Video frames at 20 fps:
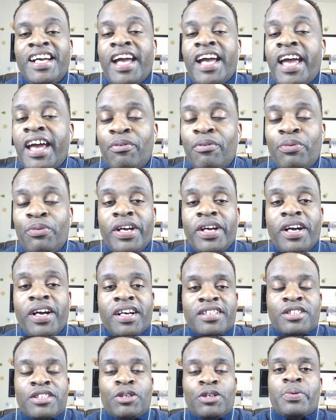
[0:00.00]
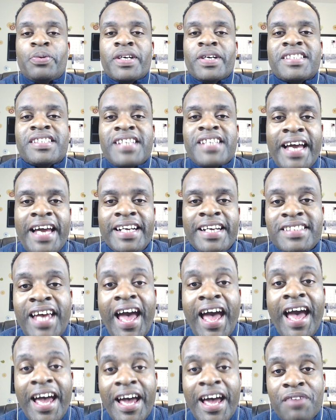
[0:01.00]
And we are super excited to
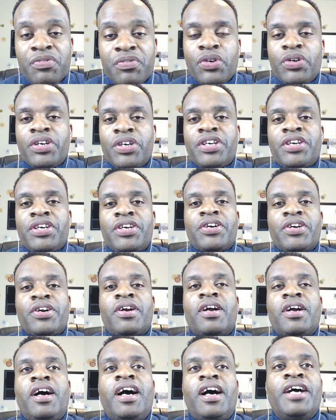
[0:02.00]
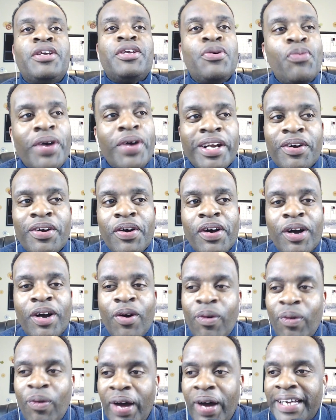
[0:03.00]
have you here. Uh, you went on
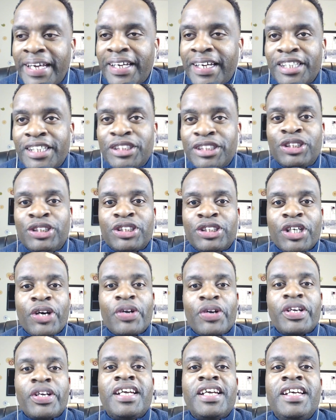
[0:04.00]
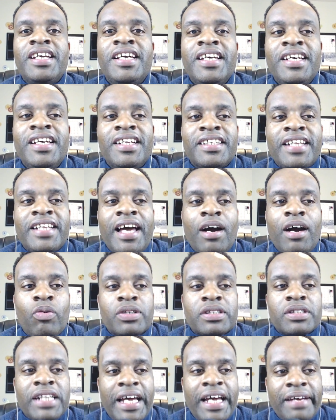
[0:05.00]
quite a journey that
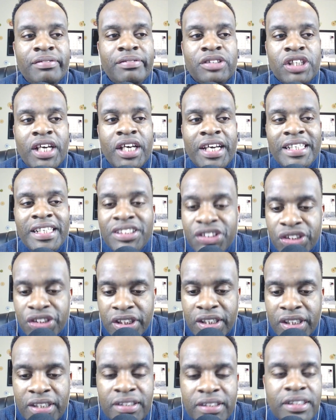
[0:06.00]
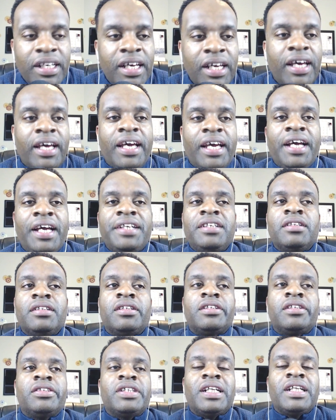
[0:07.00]
was life changing, and you
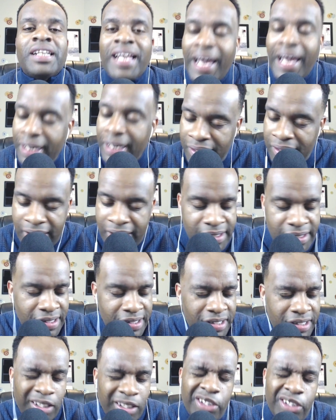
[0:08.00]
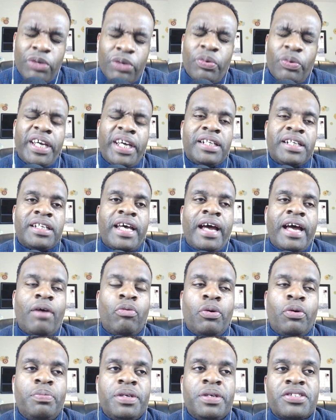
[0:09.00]
learned a lot of lessons along the way that
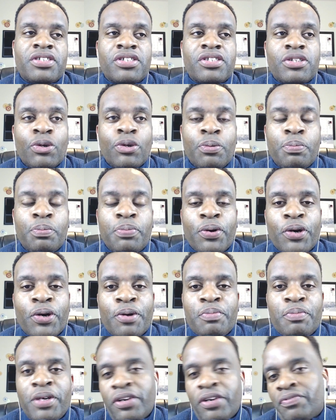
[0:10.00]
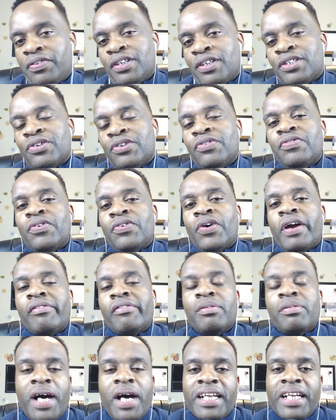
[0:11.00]
will be super beneficial for
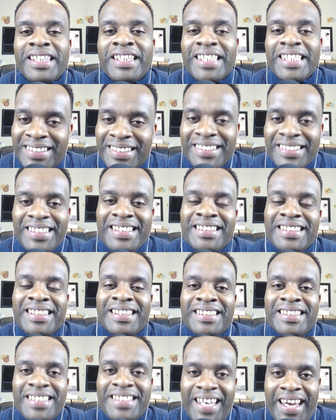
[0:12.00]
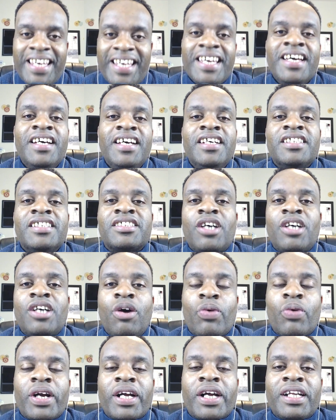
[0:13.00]
everybody listening today. So
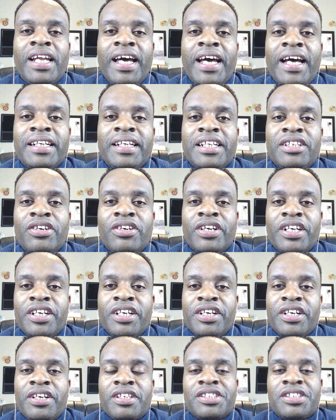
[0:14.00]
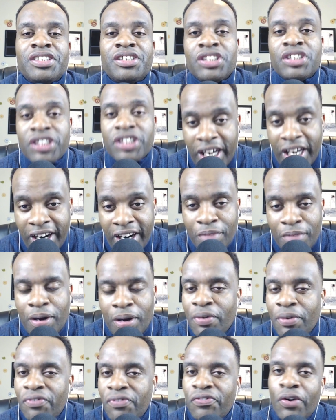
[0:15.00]
we're glad that you're here to share.
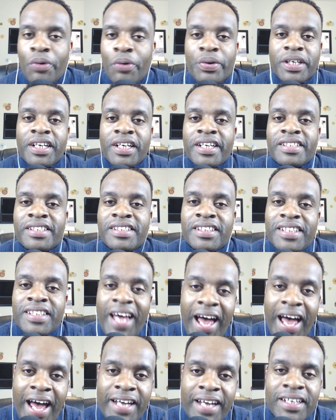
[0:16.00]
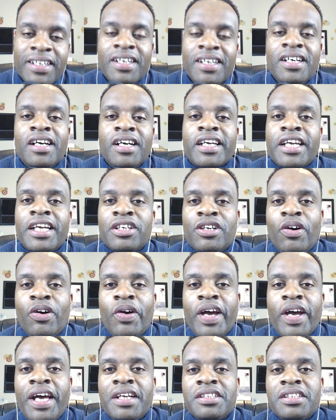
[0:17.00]
But before we get into that, can you go
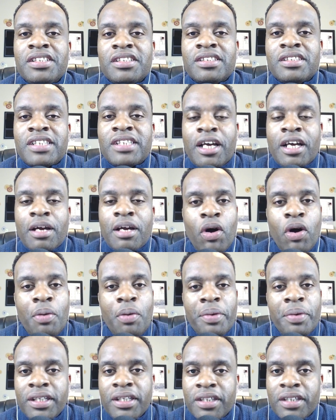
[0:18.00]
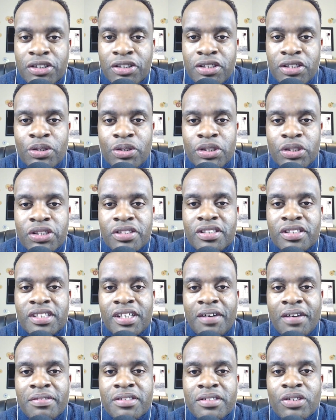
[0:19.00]
ahead and just take a moment and introduce
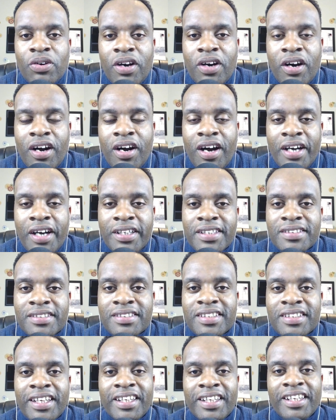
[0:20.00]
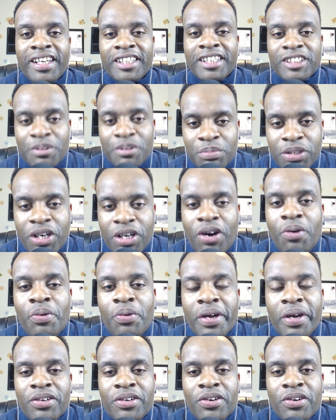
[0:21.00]
yourself to our audience and let them know
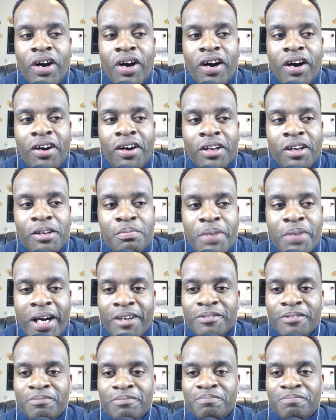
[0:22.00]
what you're all about?